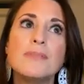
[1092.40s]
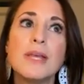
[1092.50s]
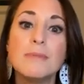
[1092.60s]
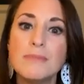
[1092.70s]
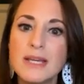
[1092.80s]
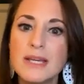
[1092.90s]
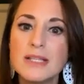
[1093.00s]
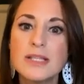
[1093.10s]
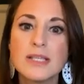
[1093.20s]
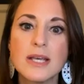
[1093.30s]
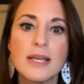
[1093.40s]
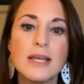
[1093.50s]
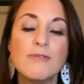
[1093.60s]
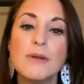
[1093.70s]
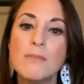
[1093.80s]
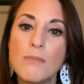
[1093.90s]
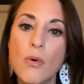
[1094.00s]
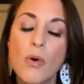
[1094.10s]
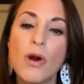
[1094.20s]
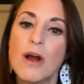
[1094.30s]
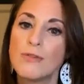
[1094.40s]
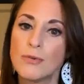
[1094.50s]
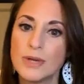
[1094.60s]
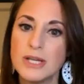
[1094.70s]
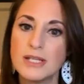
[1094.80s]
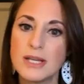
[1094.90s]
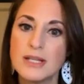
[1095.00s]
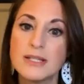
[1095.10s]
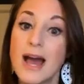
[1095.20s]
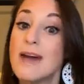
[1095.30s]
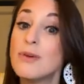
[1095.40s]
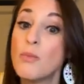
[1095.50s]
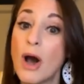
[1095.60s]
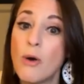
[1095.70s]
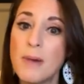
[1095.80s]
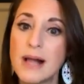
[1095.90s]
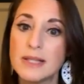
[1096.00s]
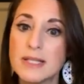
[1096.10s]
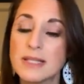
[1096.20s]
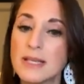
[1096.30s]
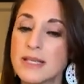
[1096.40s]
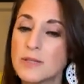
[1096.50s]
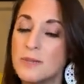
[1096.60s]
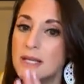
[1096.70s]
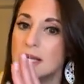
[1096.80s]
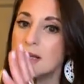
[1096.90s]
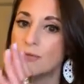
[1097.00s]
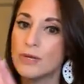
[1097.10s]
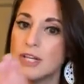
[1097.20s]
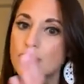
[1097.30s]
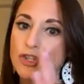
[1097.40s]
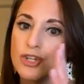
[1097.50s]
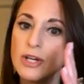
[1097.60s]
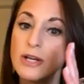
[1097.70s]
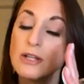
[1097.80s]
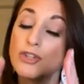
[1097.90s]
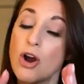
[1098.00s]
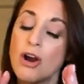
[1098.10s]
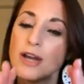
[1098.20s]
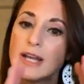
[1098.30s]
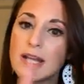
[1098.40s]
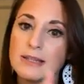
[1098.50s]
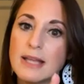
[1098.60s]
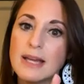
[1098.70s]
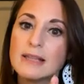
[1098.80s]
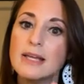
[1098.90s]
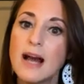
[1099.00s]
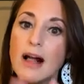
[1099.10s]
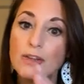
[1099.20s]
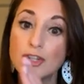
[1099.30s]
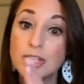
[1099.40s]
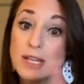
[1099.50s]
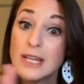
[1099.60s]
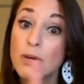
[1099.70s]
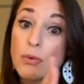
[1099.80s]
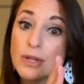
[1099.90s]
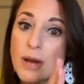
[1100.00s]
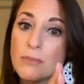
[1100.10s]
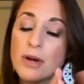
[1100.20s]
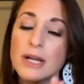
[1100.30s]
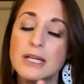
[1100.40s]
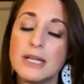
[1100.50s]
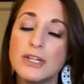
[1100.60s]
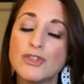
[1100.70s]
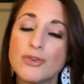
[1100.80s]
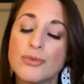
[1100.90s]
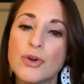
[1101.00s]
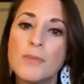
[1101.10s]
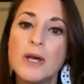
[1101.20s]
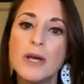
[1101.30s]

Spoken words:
It means even more of a reason to have a well-balanced list, meaning reach, target, and likely colleges in equal number in each group.